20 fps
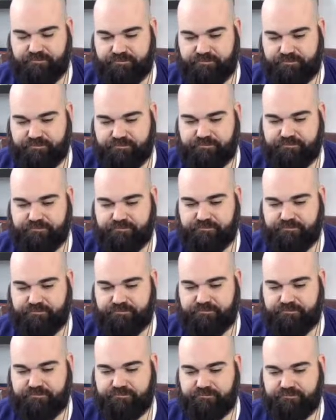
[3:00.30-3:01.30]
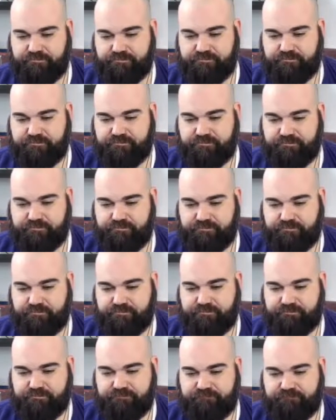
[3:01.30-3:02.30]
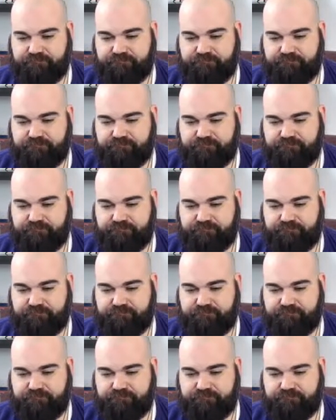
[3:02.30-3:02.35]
[no speech]